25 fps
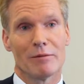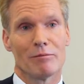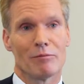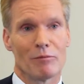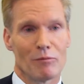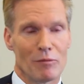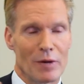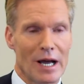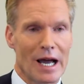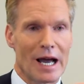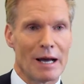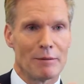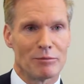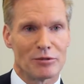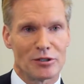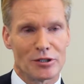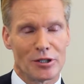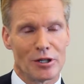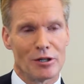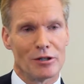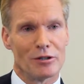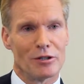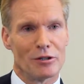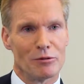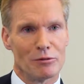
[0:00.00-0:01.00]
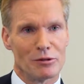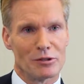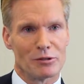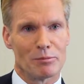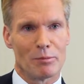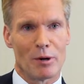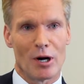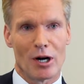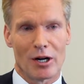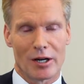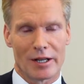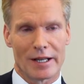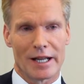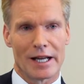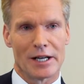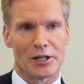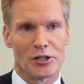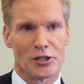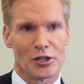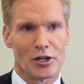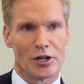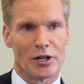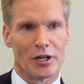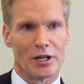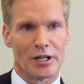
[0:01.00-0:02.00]
absolutely was part of that
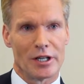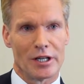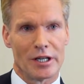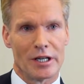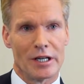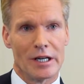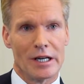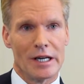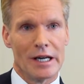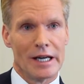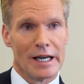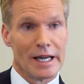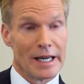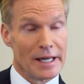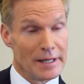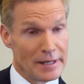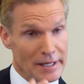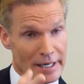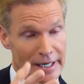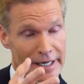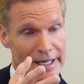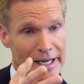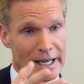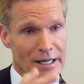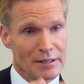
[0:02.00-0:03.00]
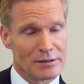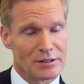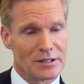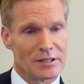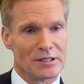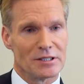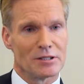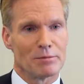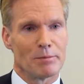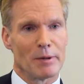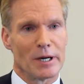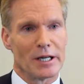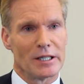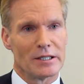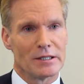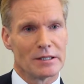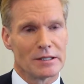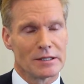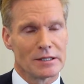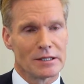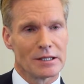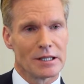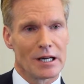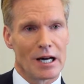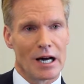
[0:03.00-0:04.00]
journey in the accountant space,
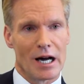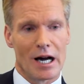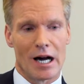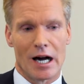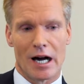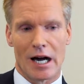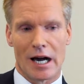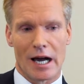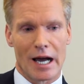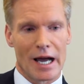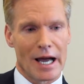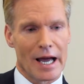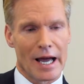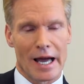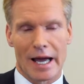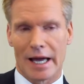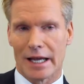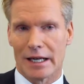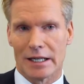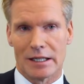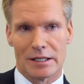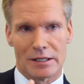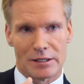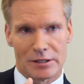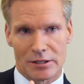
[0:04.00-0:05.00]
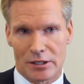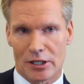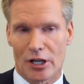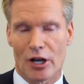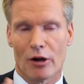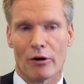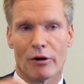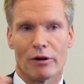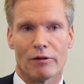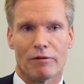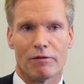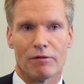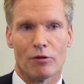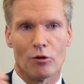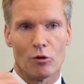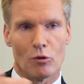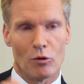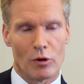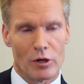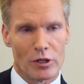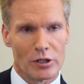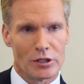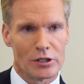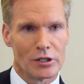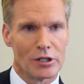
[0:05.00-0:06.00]
and going
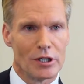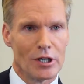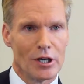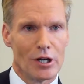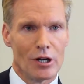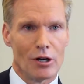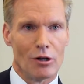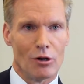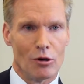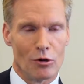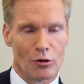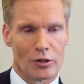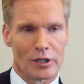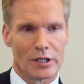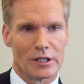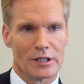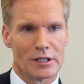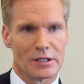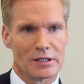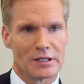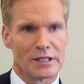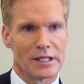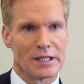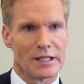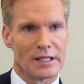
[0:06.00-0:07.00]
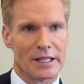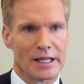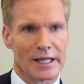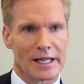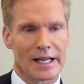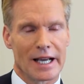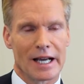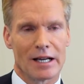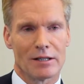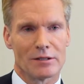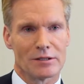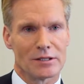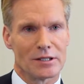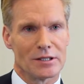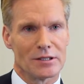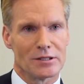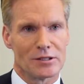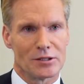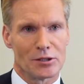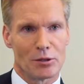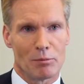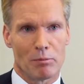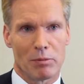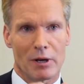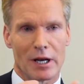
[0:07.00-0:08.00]
forward, looking to see the accountants to
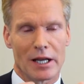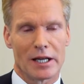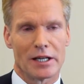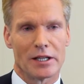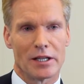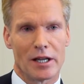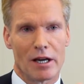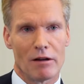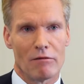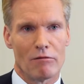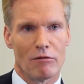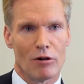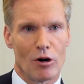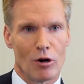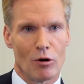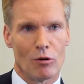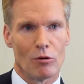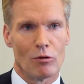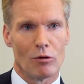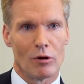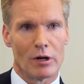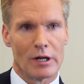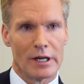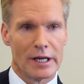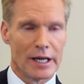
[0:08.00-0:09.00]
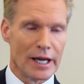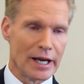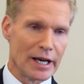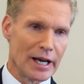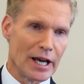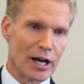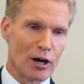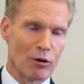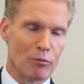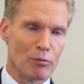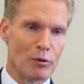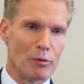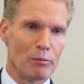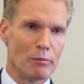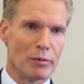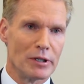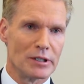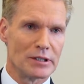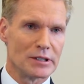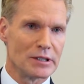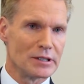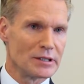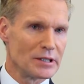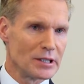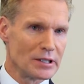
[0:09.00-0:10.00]
play their role in helping
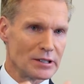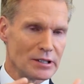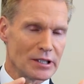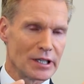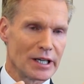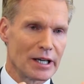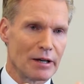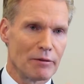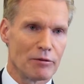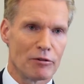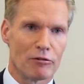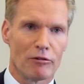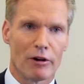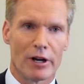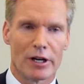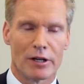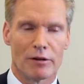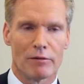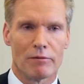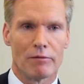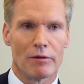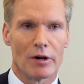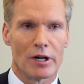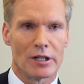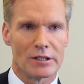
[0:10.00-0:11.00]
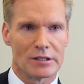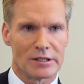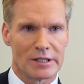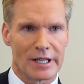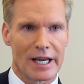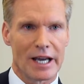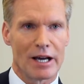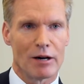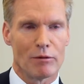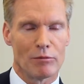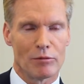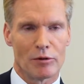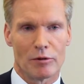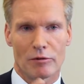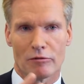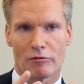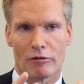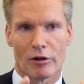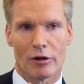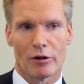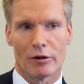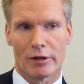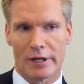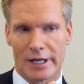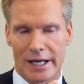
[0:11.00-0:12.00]
businesses and give great advice to help them grow
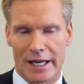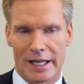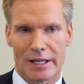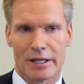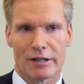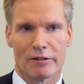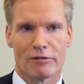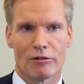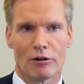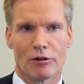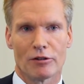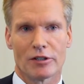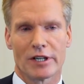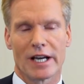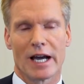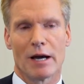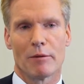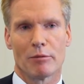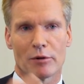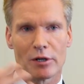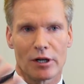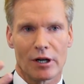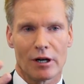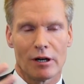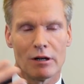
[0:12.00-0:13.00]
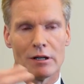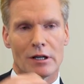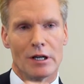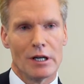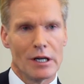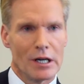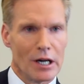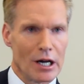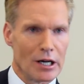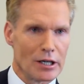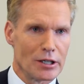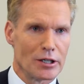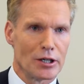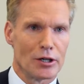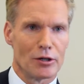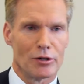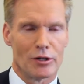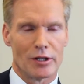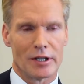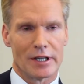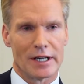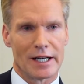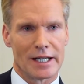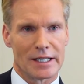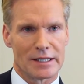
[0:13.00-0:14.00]
and get their growth capital and go to the
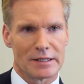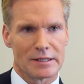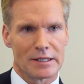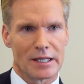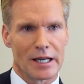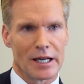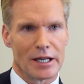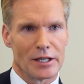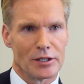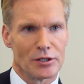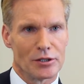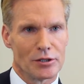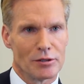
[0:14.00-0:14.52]
next stage.